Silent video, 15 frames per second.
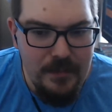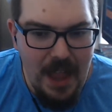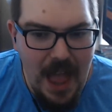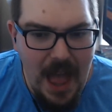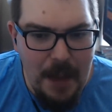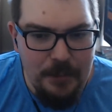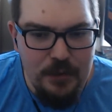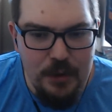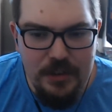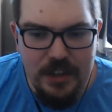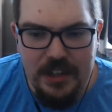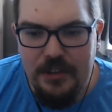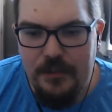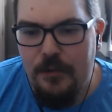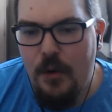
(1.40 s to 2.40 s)
Episode
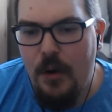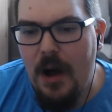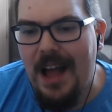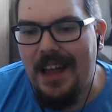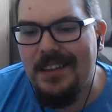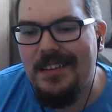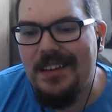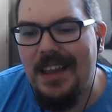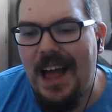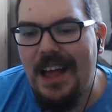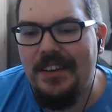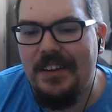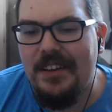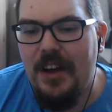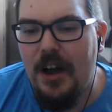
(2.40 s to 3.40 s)
64 has
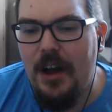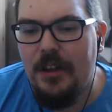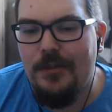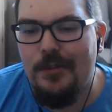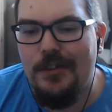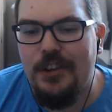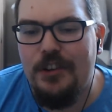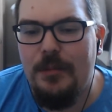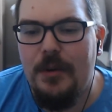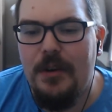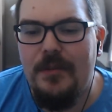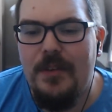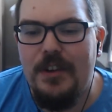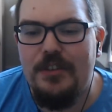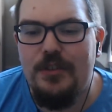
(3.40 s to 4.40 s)
landed, guys, for Digimon
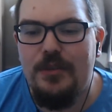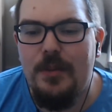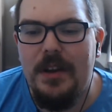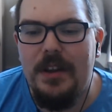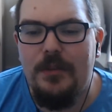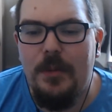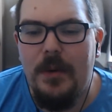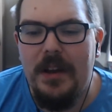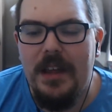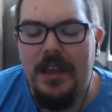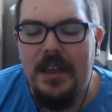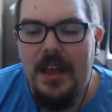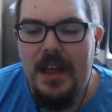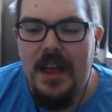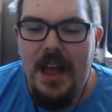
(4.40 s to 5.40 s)
Adventure
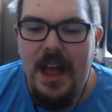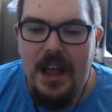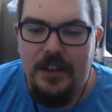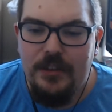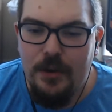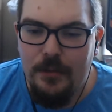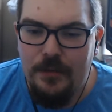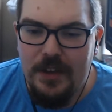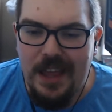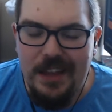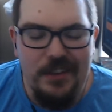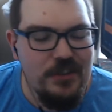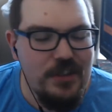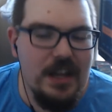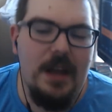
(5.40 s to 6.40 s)
2020. Don't forget
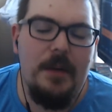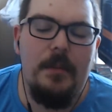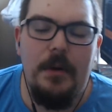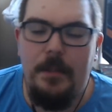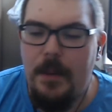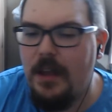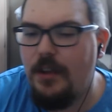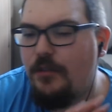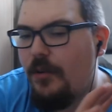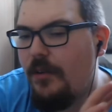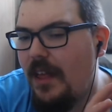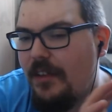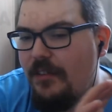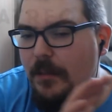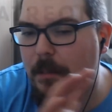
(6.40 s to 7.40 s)
to check out my Patreon.
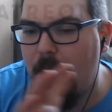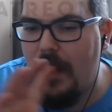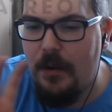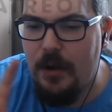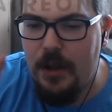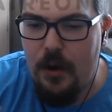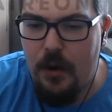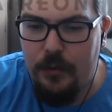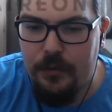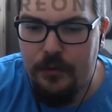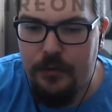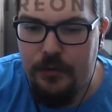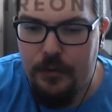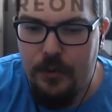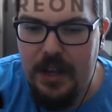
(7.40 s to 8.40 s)
That's appearing on
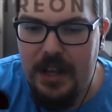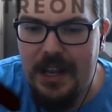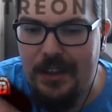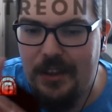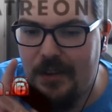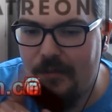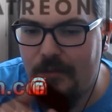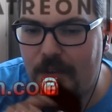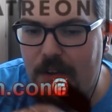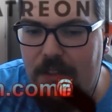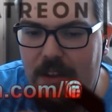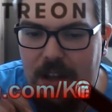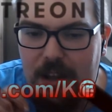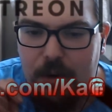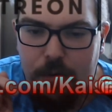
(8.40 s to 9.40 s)
screen, and you can find the
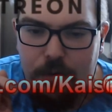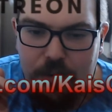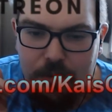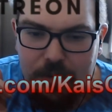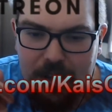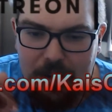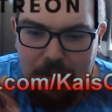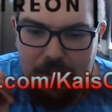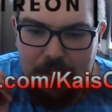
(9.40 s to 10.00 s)
link also down in